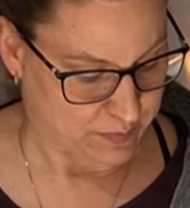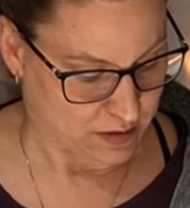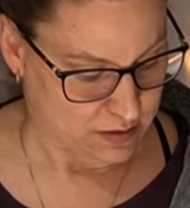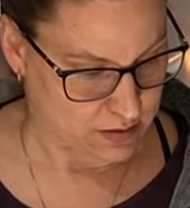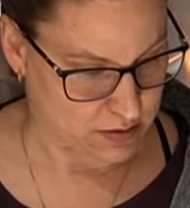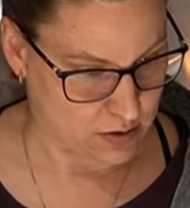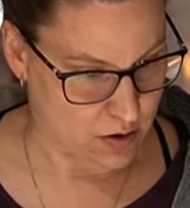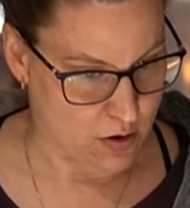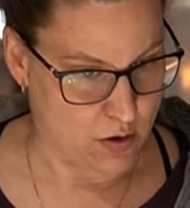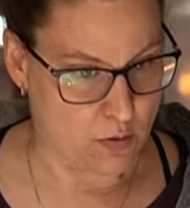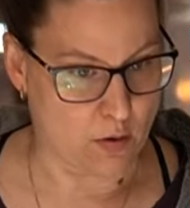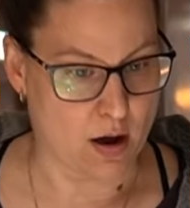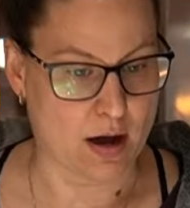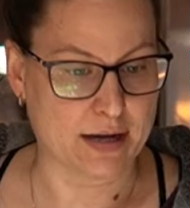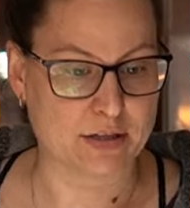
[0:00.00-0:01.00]

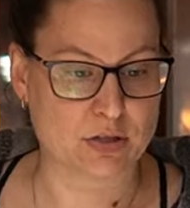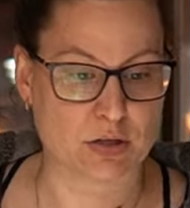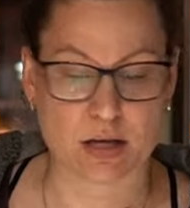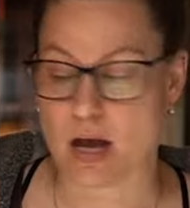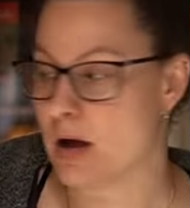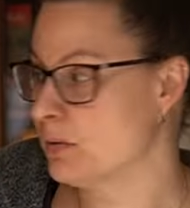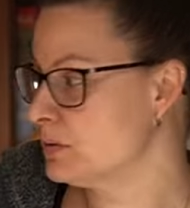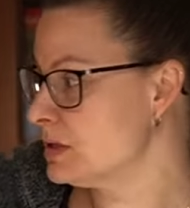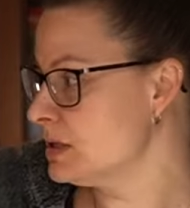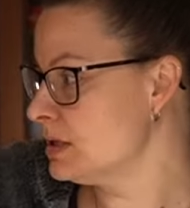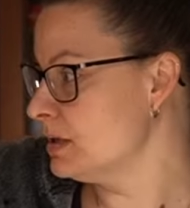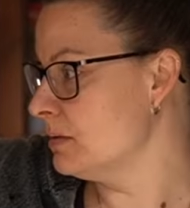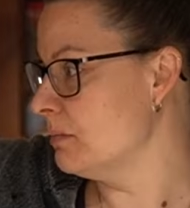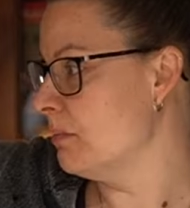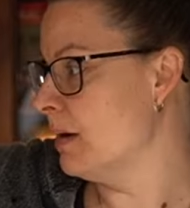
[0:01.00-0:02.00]
So I took out
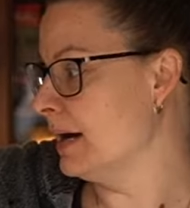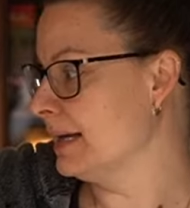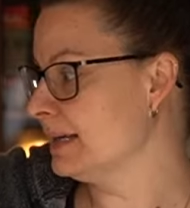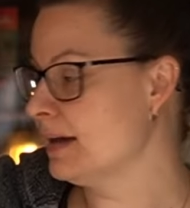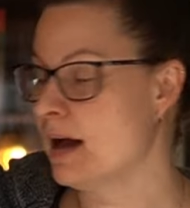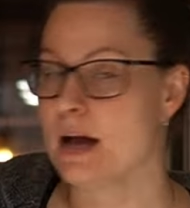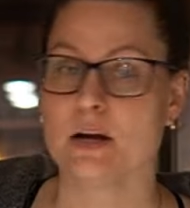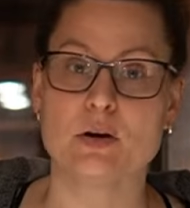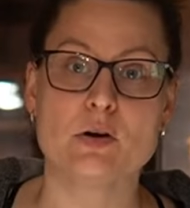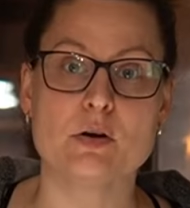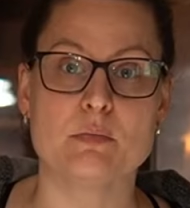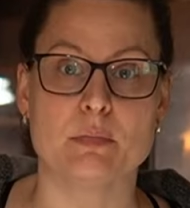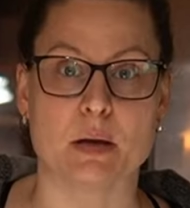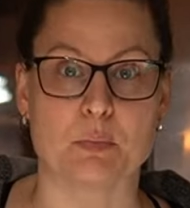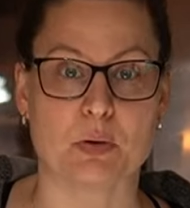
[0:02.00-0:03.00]
my
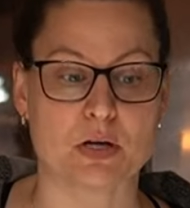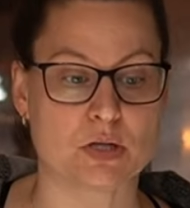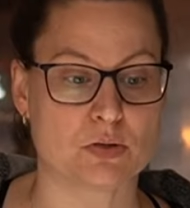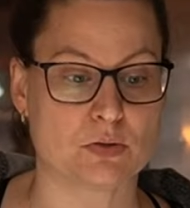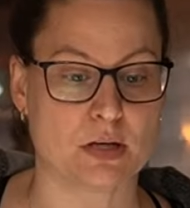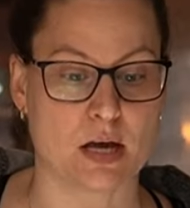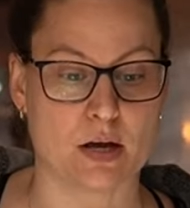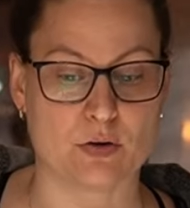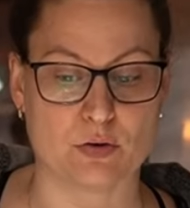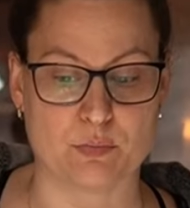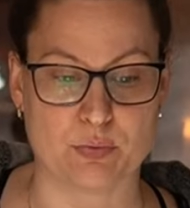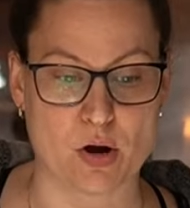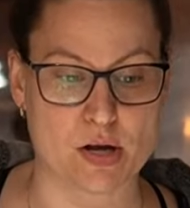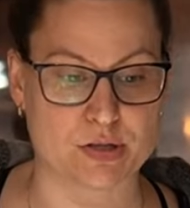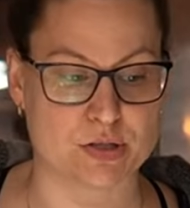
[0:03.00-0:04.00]
canner, my pressure canner
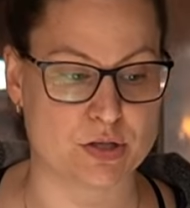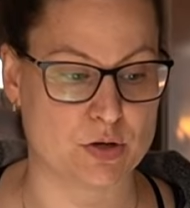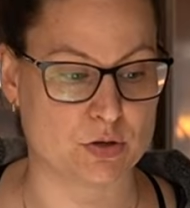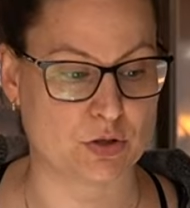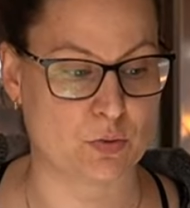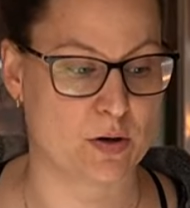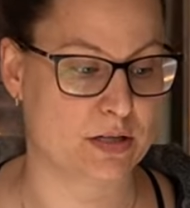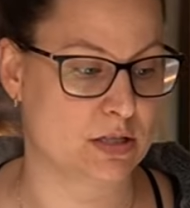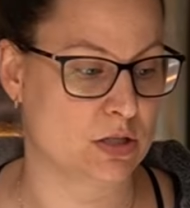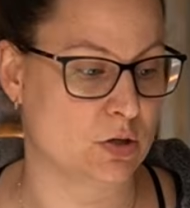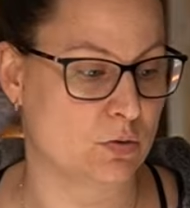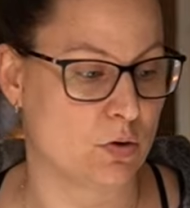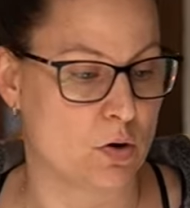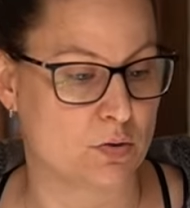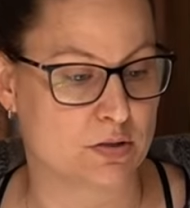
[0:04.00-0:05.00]
Presto 23
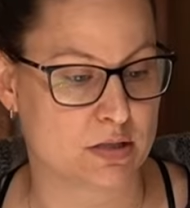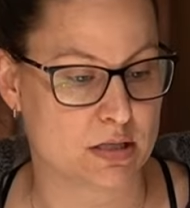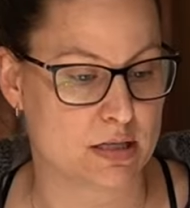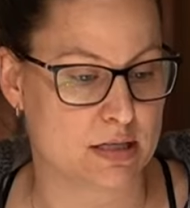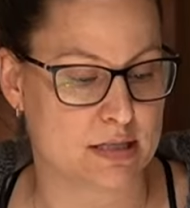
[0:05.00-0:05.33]
quarts